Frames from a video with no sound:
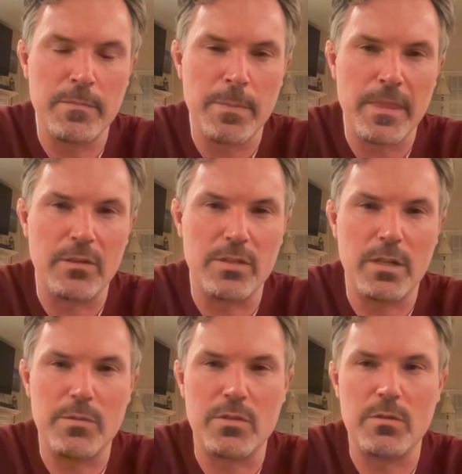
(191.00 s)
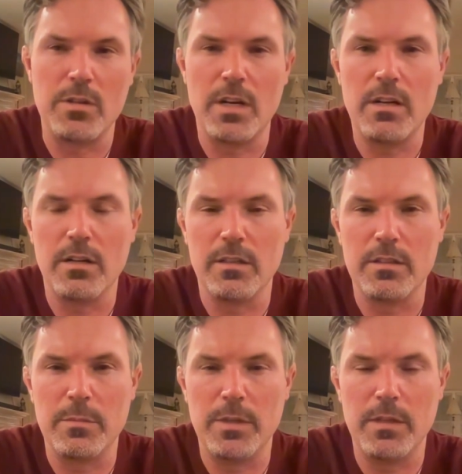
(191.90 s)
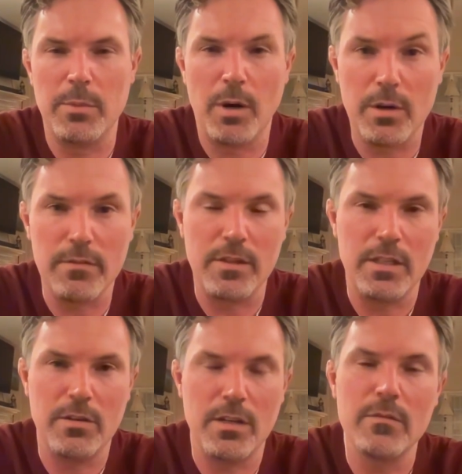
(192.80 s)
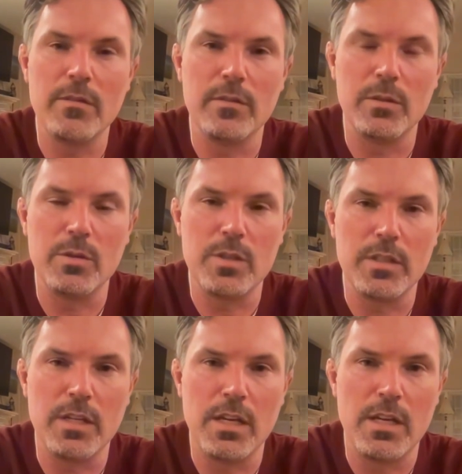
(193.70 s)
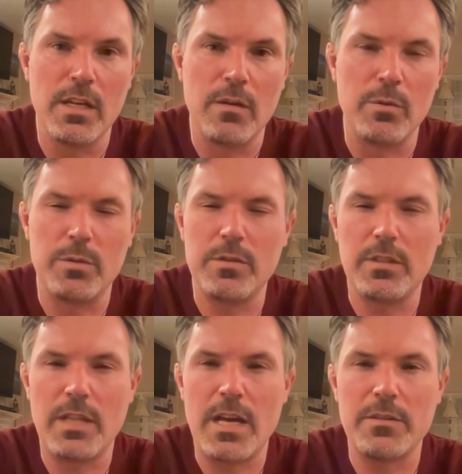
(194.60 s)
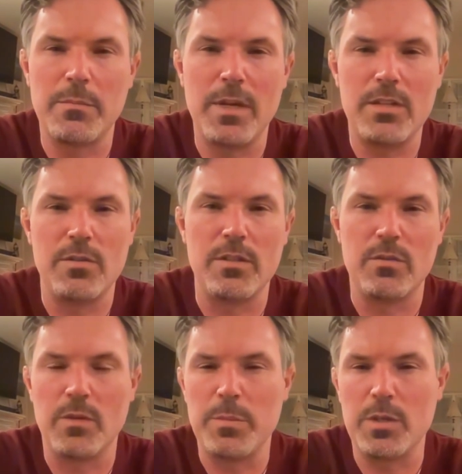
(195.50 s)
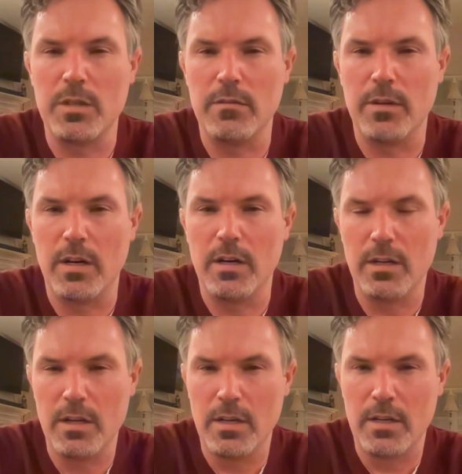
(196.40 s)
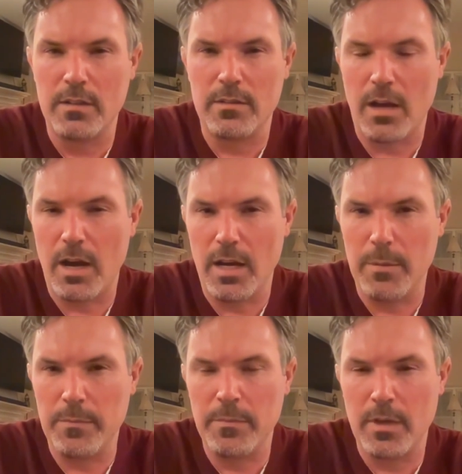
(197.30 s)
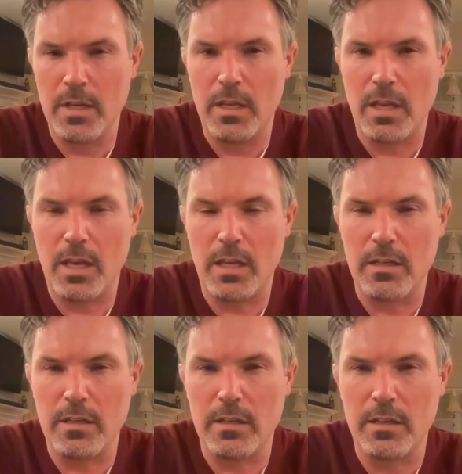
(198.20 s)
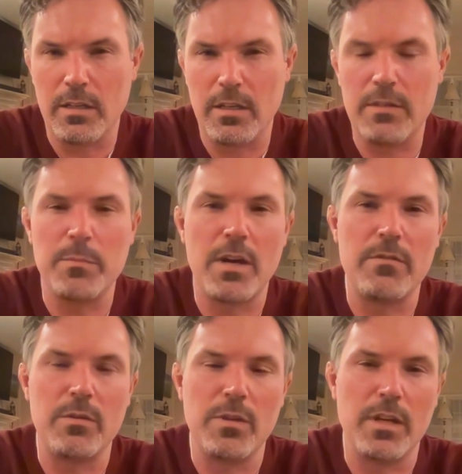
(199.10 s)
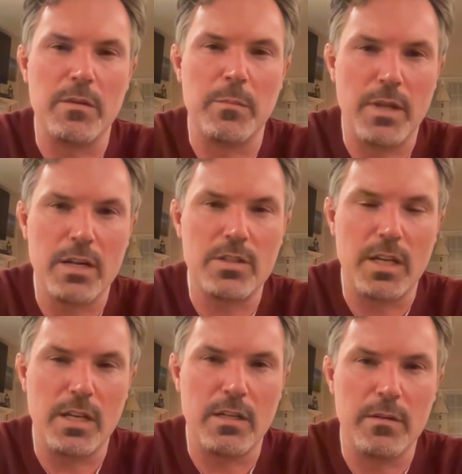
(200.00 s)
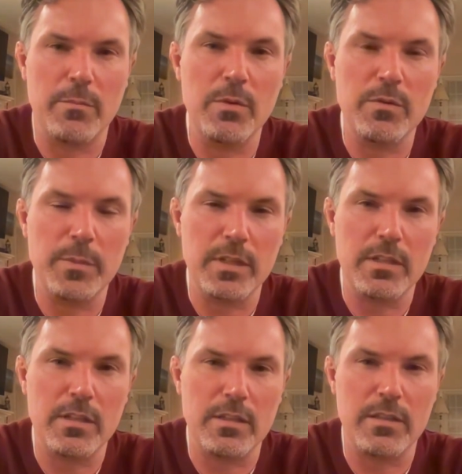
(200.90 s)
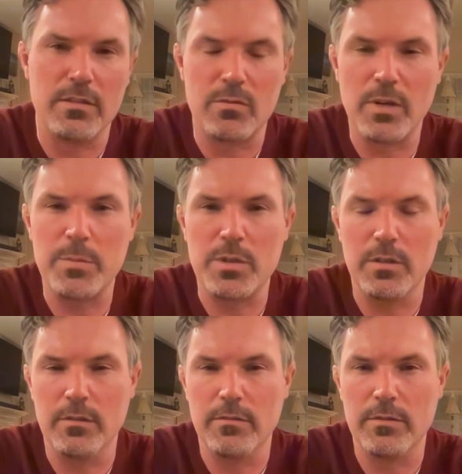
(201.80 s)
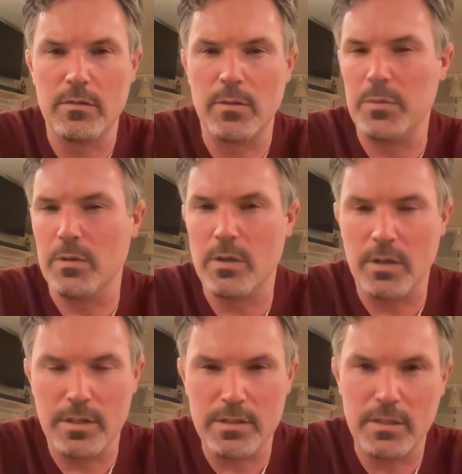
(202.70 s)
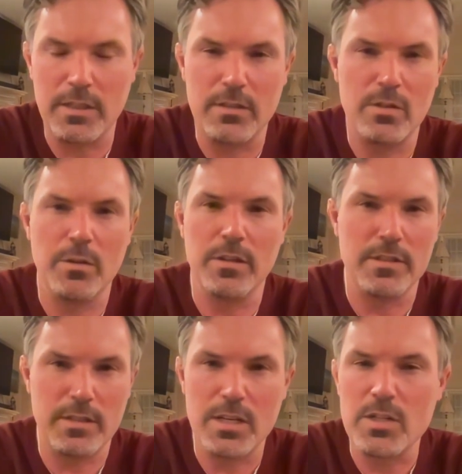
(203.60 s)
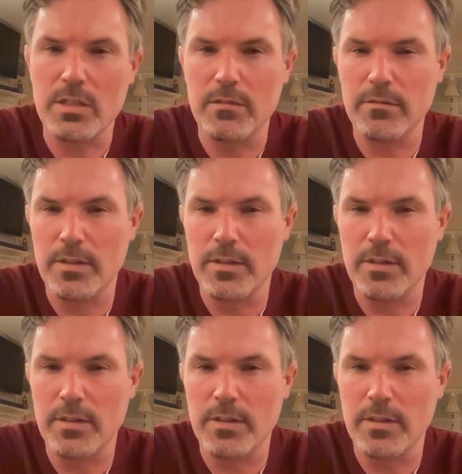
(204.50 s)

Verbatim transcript: You know, see, I was too young to be a part of the internet revolution, which was the last major disruption of our time. And it's my view that the blockchain movement, the disruption of cryptocurrency, tokenization of